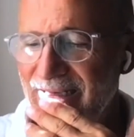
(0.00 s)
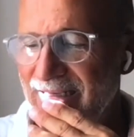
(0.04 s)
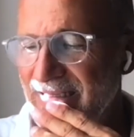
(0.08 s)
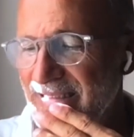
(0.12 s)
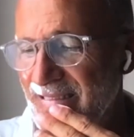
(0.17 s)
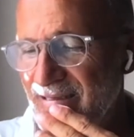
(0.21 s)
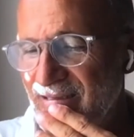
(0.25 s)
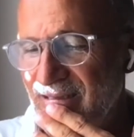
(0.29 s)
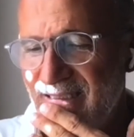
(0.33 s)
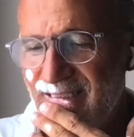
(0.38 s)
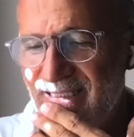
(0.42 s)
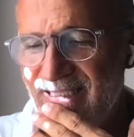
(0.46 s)

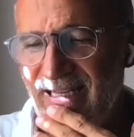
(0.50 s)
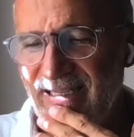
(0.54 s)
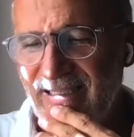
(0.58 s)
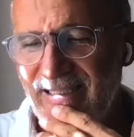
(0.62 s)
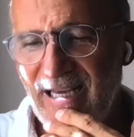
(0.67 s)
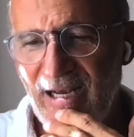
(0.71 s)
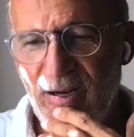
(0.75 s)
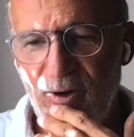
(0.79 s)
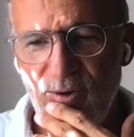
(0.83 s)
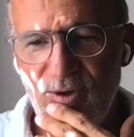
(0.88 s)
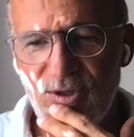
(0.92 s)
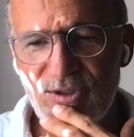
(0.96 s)
So the
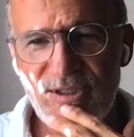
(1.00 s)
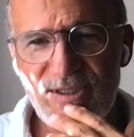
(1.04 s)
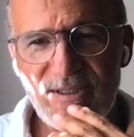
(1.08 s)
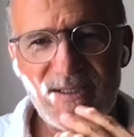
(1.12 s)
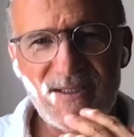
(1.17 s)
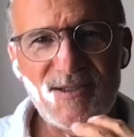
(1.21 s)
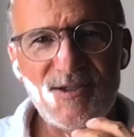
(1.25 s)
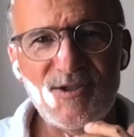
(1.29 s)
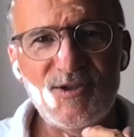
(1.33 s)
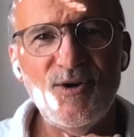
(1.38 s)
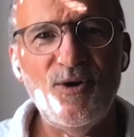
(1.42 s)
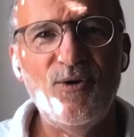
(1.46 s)
Santa
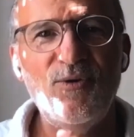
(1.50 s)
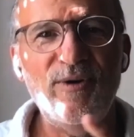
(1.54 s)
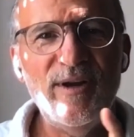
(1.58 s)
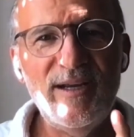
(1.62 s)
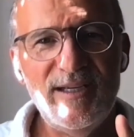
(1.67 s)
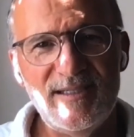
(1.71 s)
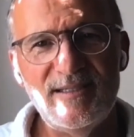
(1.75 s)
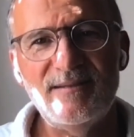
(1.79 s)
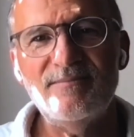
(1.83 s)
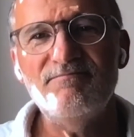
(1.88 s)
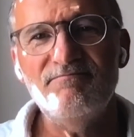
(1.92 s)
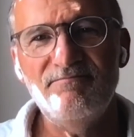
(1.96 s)
Claus story
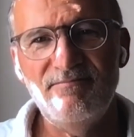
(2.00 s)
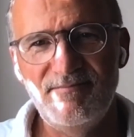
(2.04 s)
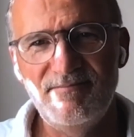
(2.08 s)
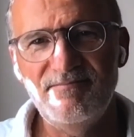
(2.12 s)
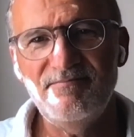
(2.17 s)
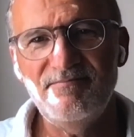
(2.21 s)
is